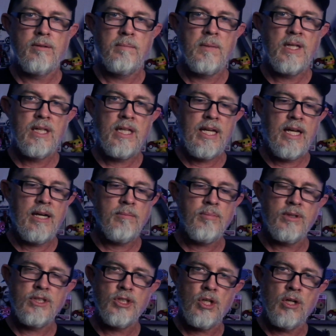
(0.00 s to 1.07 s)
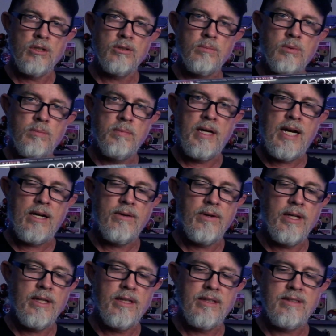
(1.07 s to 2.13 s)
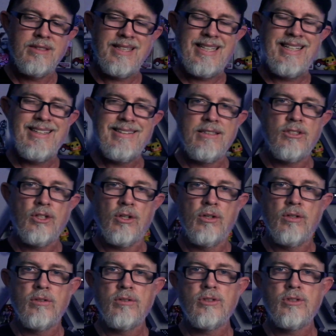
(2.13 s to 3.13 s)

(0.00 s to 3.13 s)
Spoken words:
milliamp rechargeable battery that's internal,